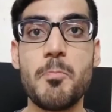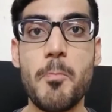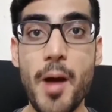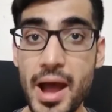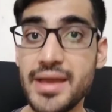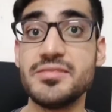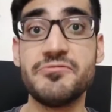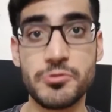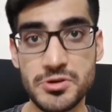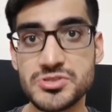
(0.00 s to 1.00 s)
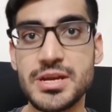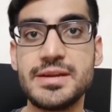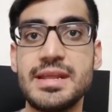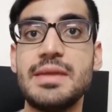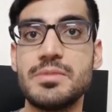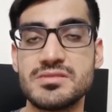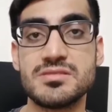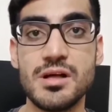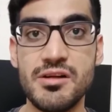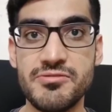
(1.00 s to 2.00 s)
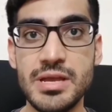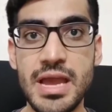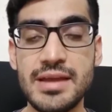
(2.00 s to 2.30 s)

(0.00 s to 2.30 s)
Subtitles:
by the First Aid team itself,